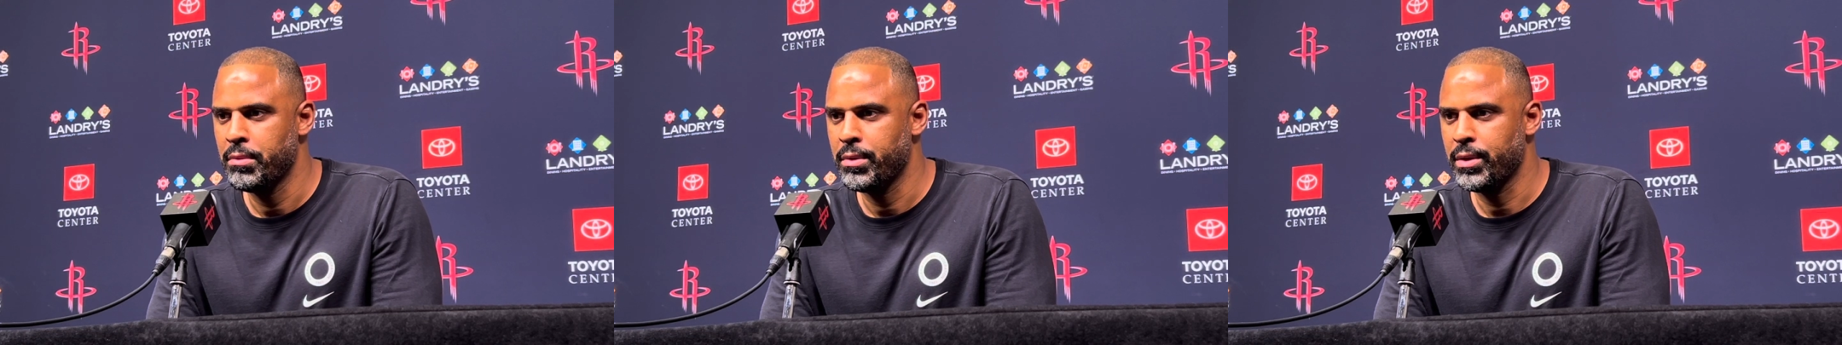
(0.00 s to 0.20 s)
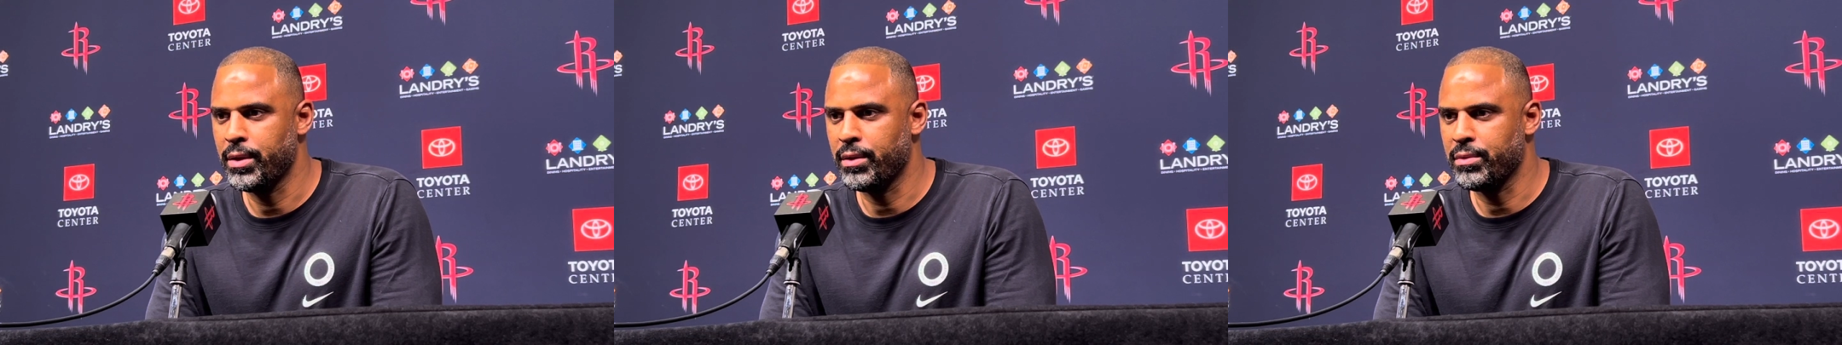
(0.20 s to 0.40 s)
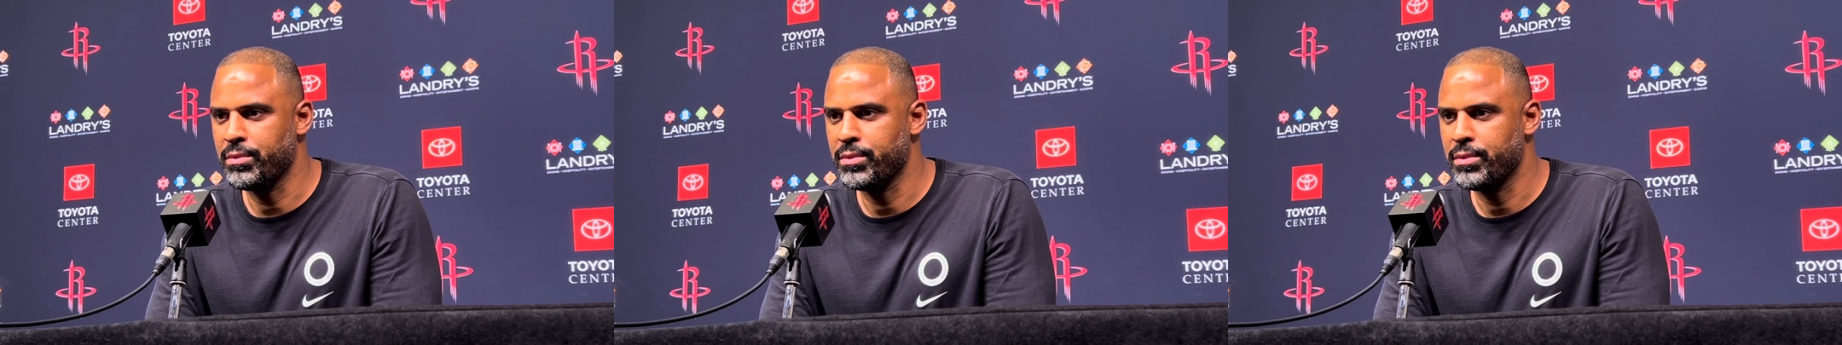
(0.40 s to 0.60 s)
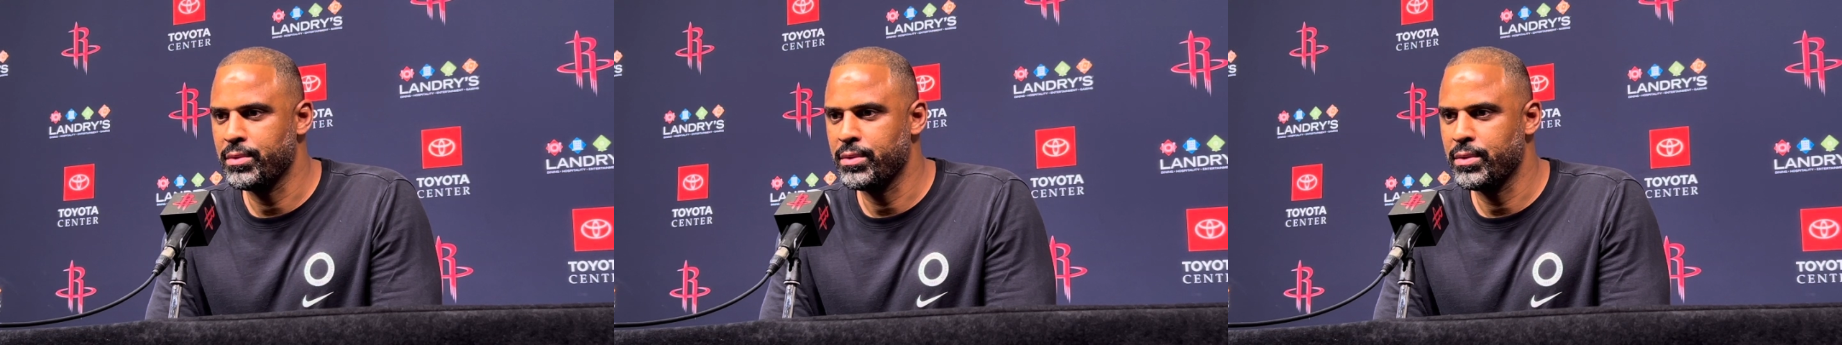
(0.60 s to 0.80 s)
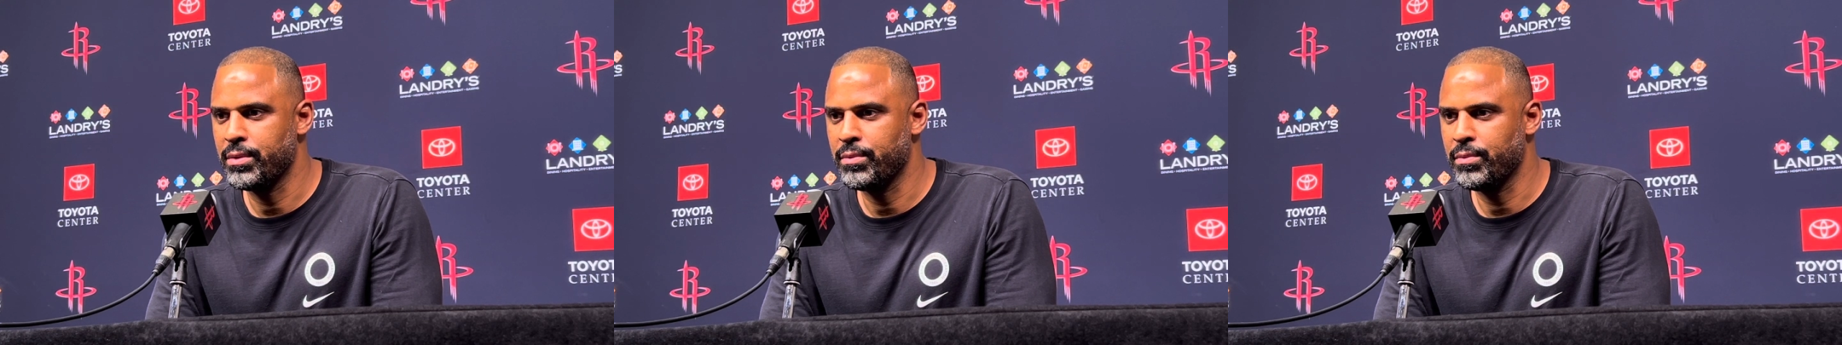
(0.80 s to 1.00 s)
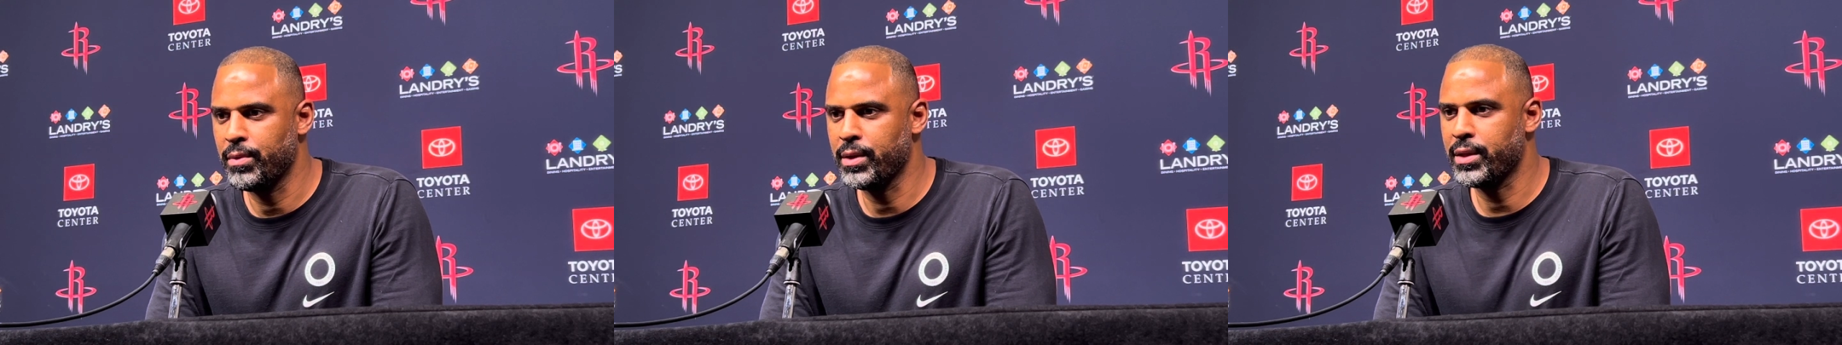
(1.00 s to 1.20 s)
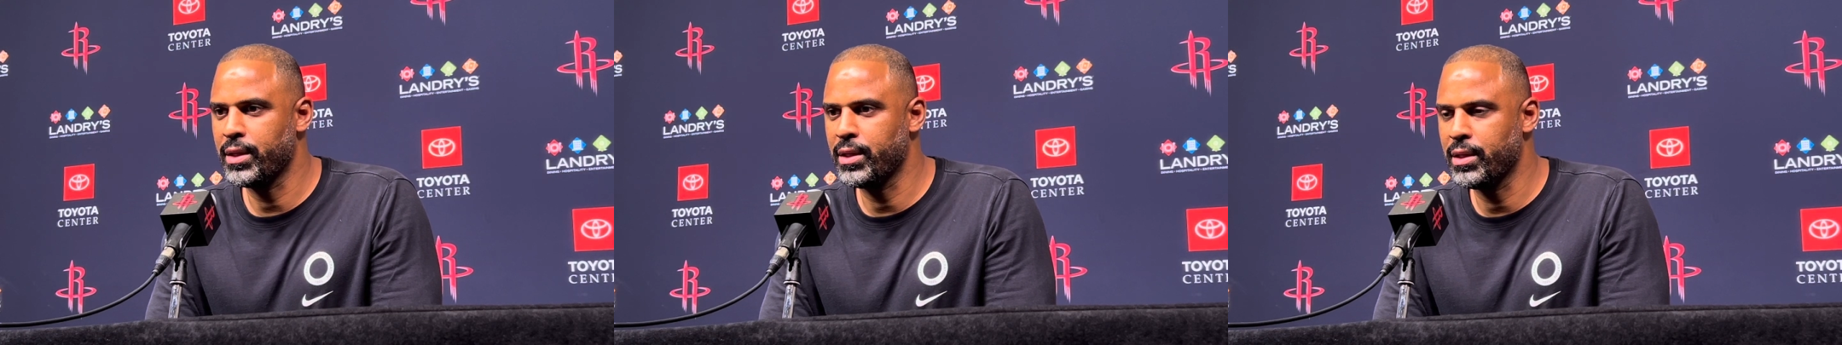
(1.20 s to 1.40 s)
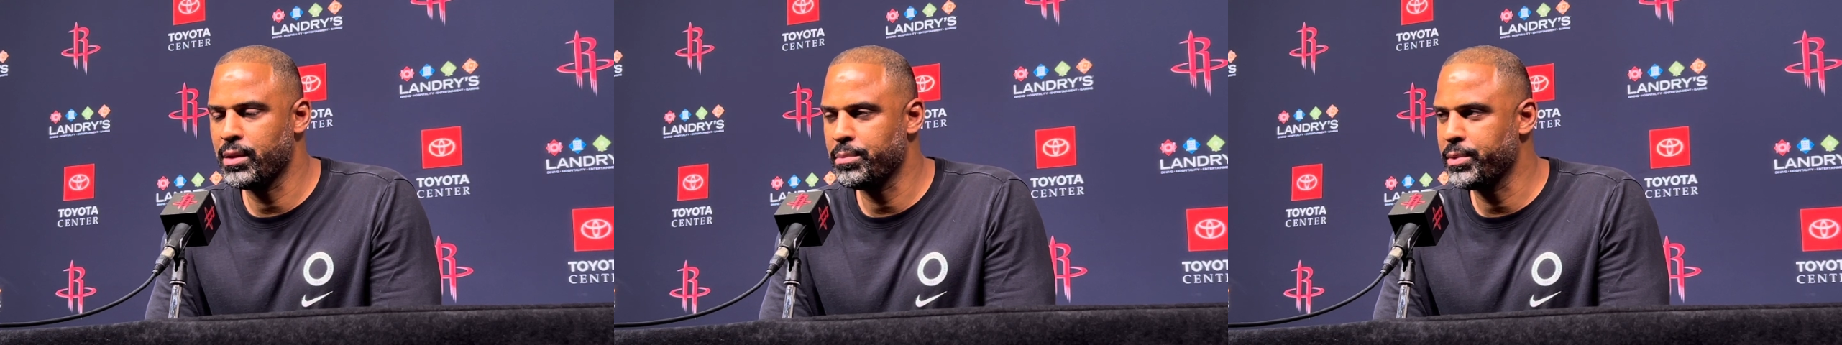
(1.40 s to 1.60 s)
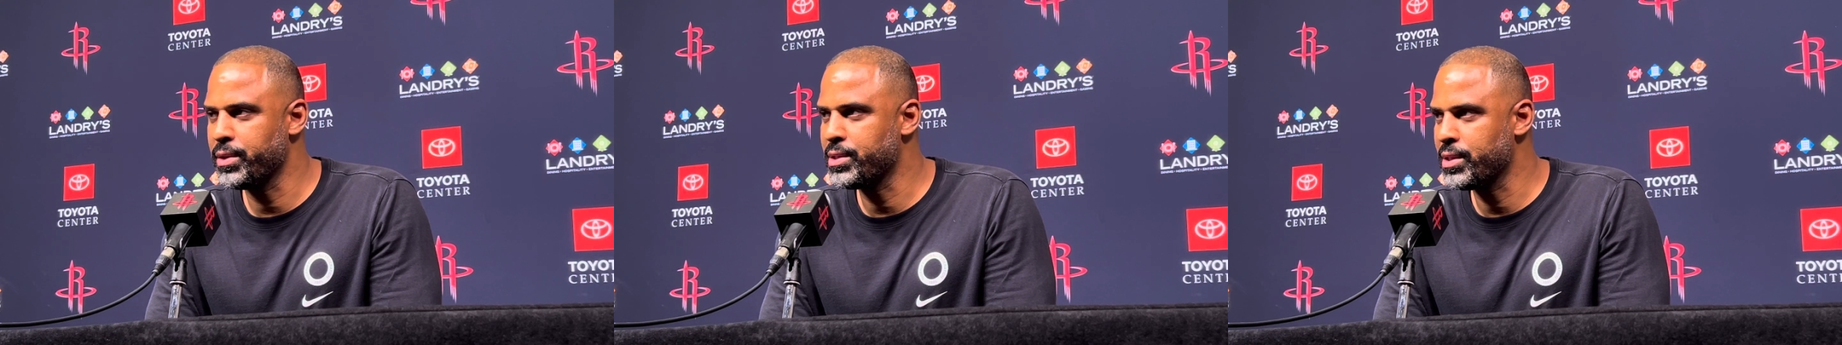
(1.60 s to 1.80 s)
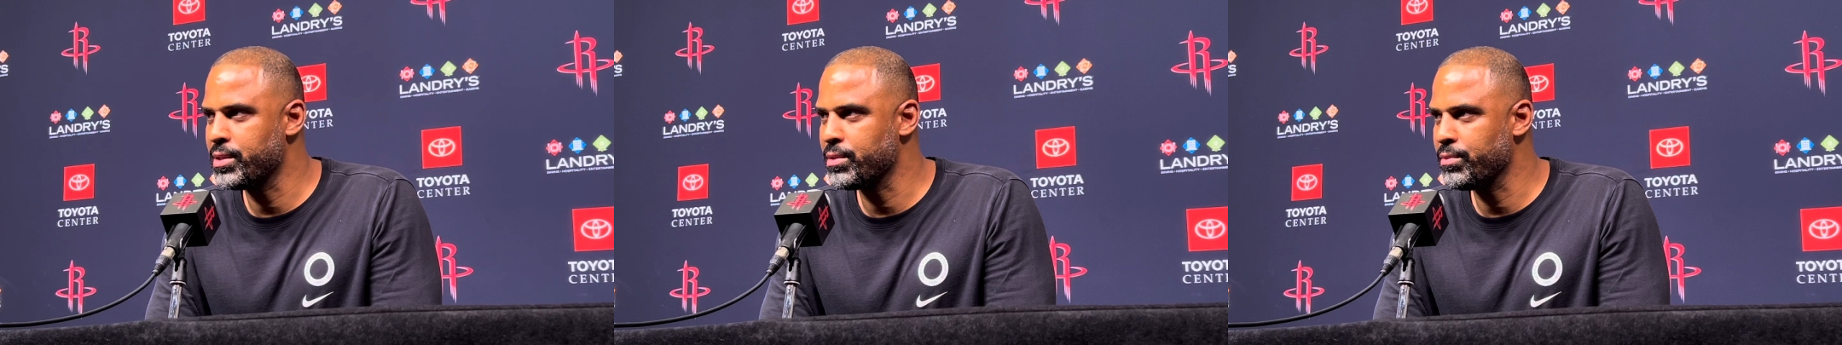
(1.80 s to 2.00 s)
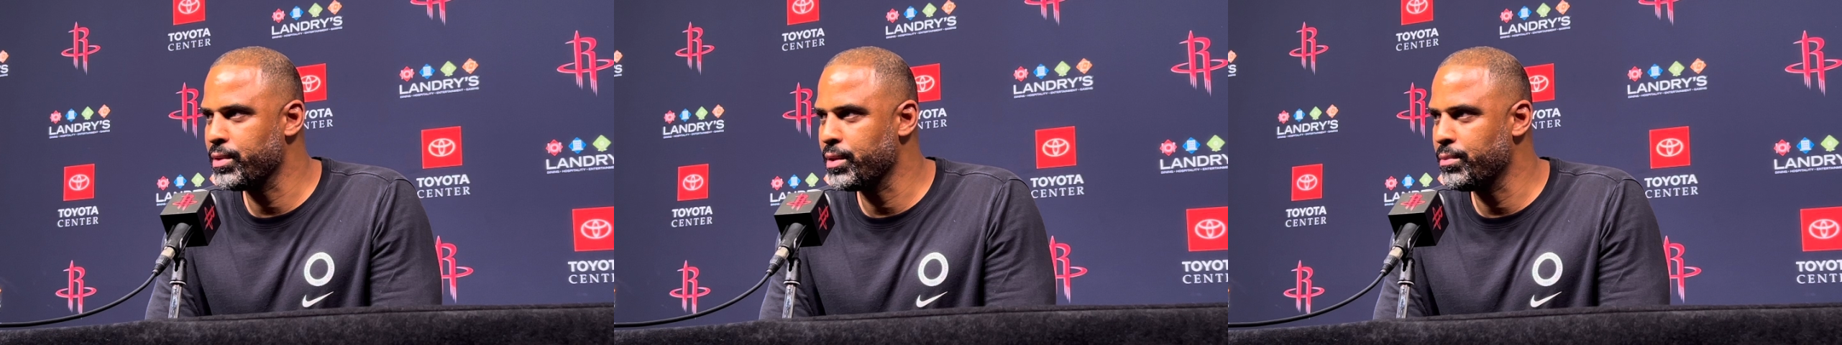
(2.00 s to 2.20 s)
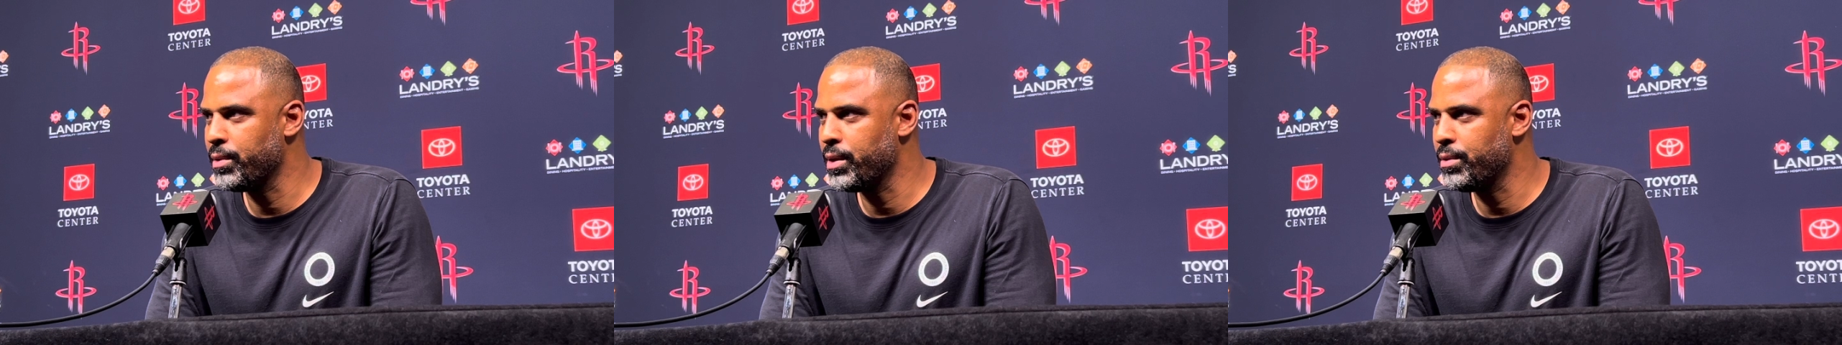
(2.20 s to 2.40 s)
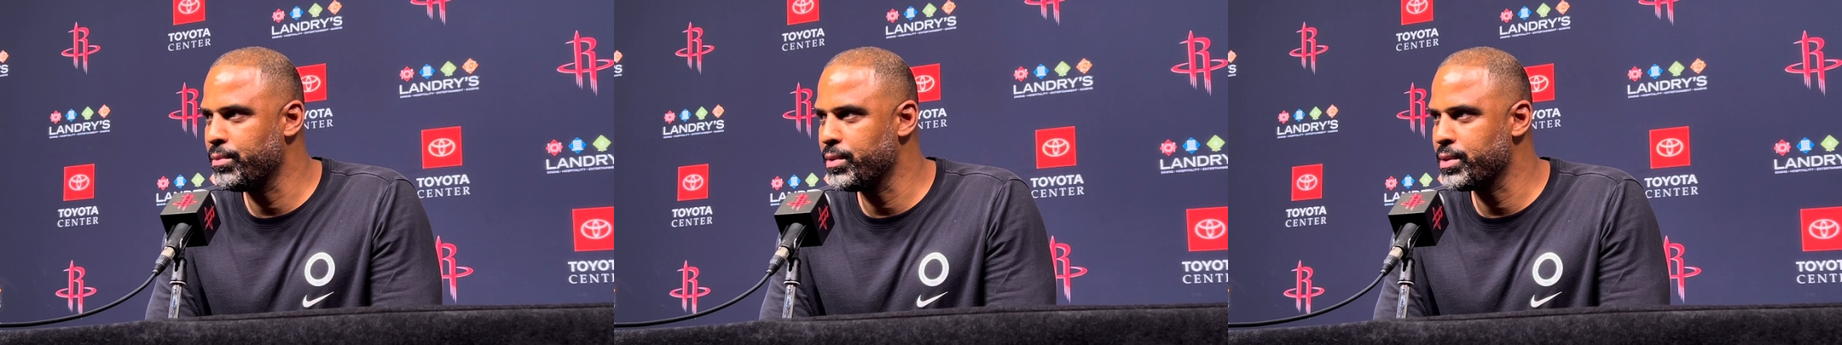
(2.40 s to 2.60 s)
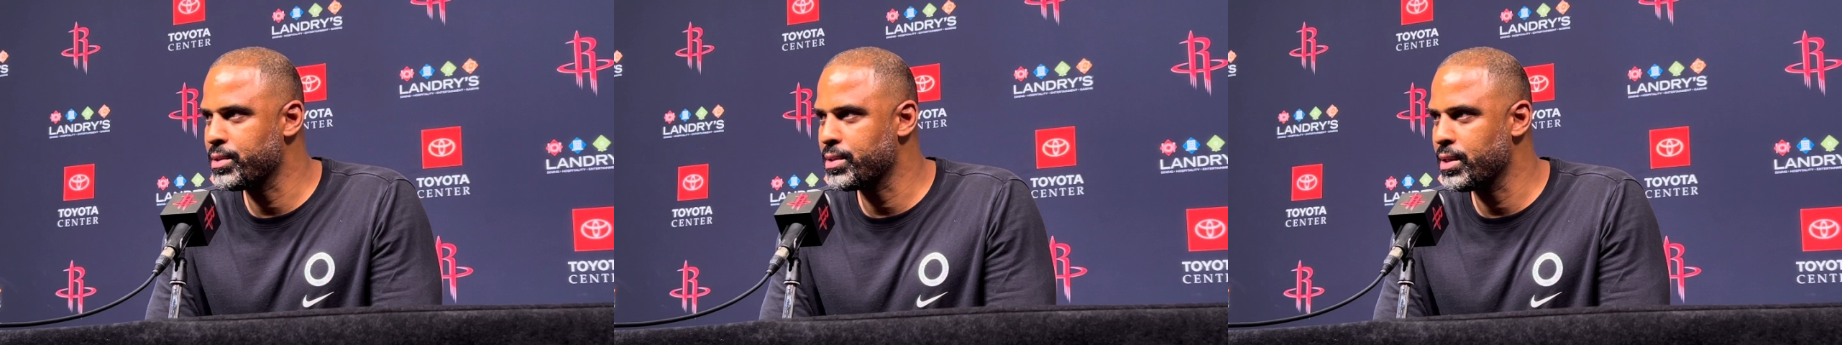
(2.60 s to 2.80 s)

you know, what they did in the preseason really well was.